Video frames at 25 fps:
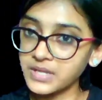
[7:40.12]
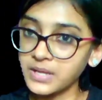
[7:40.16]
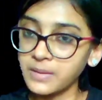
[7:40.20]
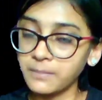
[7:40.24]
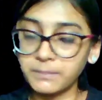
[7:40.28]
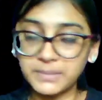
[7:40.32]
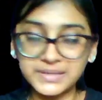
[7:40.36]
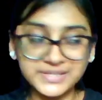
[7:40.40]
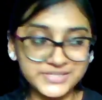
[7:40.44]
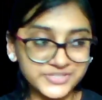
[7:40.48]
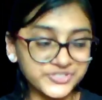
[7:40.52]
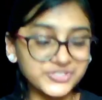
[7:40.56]

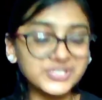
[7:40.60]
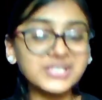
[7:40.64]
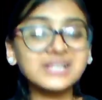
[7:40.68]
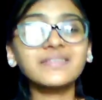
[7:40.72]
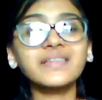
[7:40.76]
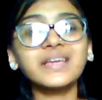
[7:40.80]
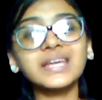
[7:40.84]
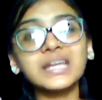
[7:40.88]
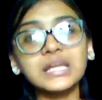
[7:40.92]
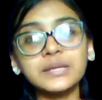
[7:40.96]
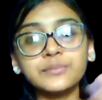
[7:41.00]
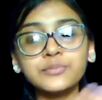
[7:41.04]
but still
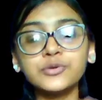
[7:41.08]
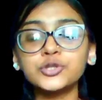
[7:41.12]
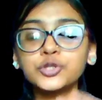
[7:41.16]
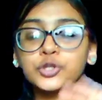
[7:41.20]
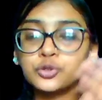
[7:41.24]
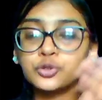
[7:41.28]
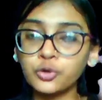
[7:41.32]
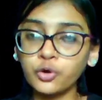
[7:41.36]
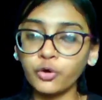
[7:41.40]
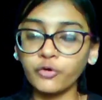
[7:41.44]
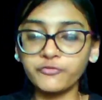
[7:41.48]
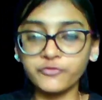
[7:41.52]
they are able
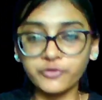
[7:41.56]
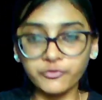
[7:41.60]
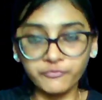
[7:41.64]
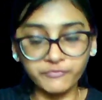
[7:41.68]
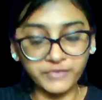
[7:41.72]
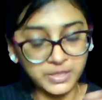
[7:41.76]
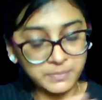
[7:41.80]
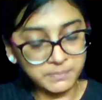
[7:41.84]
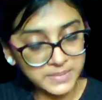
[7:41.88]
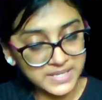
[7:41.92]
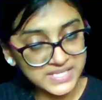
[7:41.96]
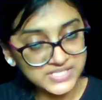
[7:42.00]
to go from
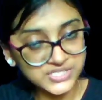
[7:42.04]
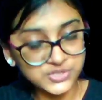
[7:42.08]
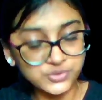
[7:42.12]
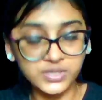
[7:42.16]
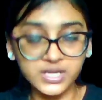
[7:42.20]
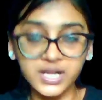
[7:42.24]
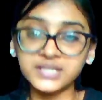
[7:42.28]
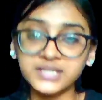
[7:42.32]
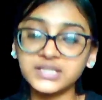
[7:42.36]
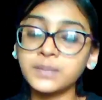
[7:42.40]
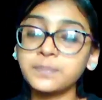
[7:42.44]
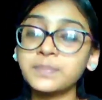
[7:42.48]
one place to
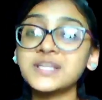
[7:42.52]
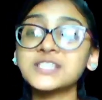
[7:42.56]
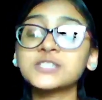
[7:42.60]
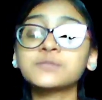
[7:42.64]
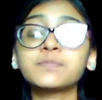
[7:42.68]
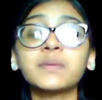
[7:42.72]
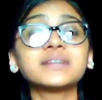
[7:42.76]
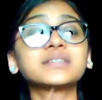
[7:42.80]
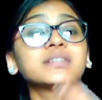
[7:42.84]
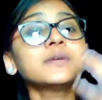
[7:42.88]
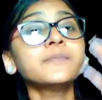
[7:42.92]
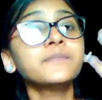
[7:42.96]
another place
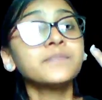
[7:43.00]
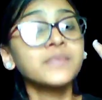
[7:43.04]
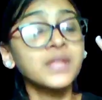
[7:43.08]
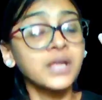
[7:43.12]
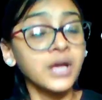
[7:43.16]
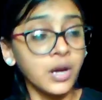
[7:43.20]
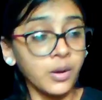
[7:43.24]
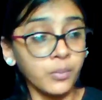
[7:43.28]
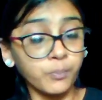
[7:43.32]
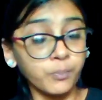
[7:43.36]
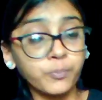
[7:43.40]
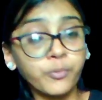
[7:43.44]
by the
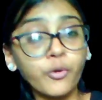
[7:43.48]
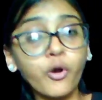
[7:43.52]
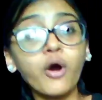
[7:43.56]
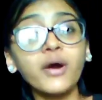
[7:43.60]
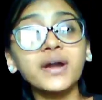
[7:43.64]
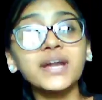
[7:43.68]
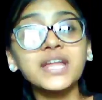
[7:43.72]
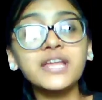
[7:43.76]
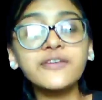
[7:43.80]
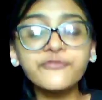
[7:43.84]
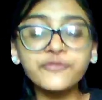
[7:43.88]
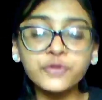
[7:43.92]

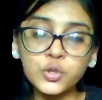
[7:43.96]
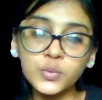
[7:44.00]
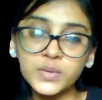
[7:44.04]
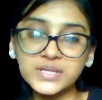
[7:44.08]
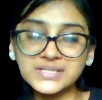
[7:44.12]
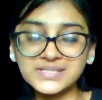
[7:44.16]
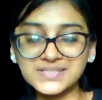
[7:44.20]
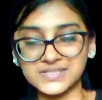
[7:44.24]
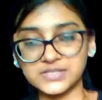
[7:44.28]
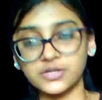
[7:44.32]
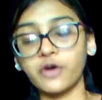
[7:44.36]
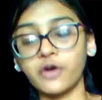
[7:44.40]
body
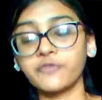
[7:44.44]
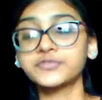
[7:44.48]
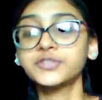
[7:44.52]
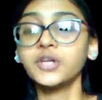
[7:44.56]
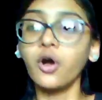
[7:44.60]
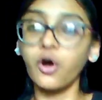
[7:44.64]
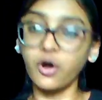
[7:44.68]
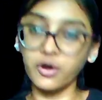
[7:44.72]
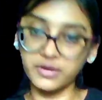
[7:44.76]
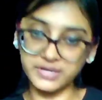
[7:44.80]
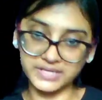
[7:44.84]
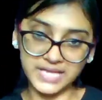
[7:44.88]
fluids of
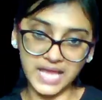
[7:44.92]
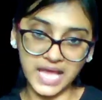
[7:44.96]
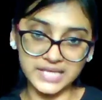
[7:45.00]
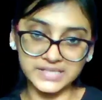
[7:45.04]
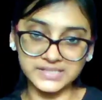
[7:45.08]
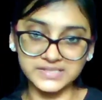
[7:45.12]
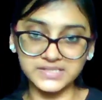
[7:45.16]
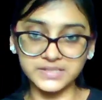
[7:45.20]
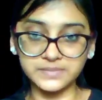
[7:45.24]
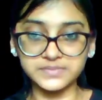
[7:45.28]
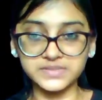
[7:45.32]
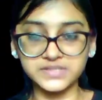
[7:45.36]
the
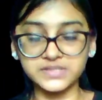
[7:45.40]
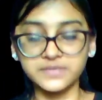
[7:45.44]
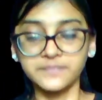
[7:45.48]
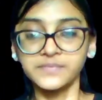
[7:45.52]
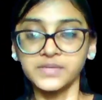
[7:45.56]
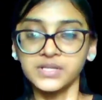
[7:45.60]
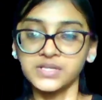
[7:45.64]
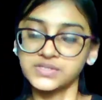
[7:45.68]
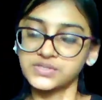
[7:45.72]
organisms.